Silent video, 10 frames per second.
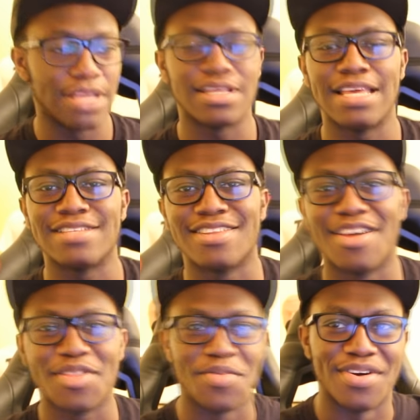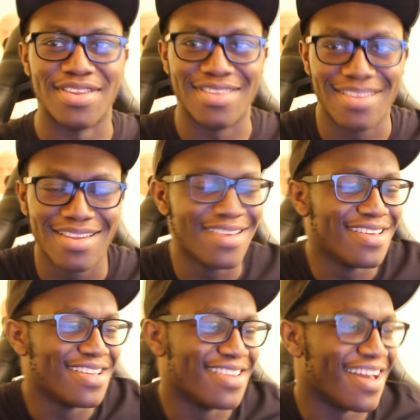Here's another one.
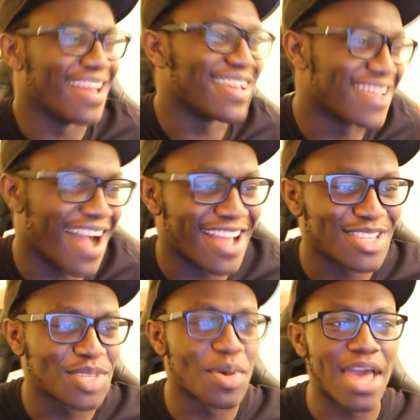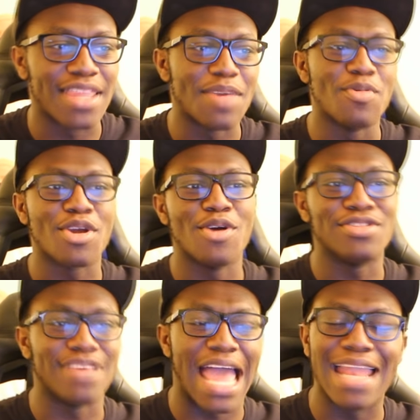Like, I swear they will go
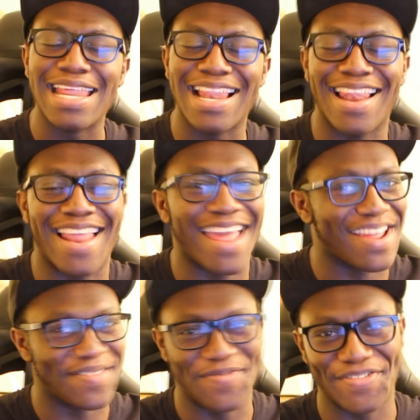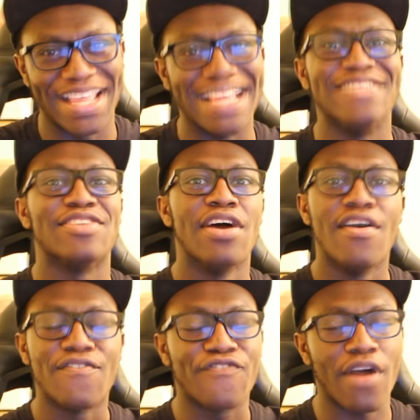to any length. It is
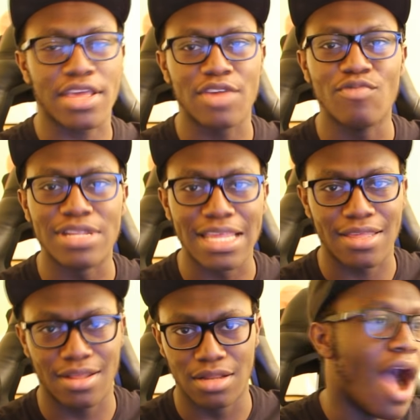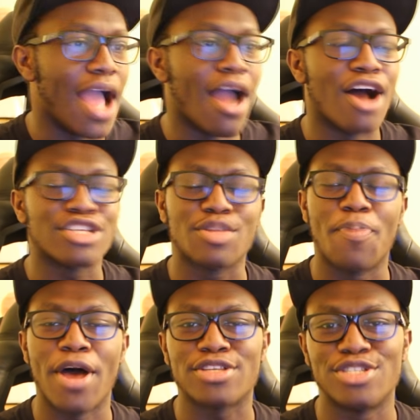fucking ridiculous. I asked the
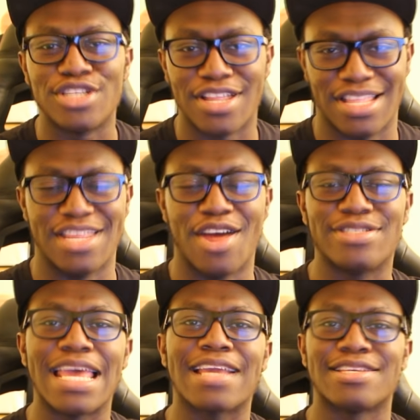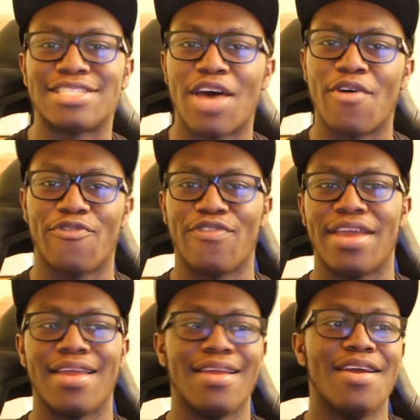person to, you know, take a
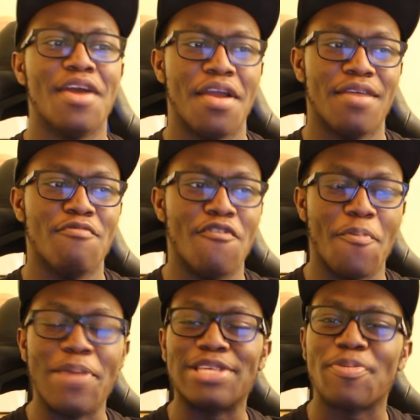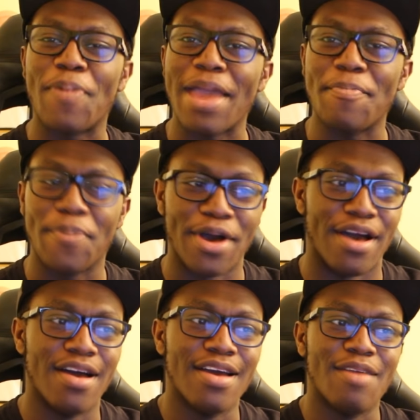selfie with a piece of
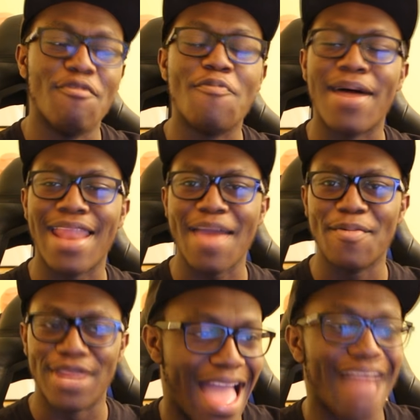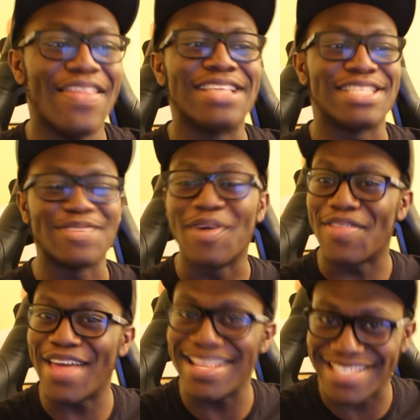paper with my name on it. And this is what they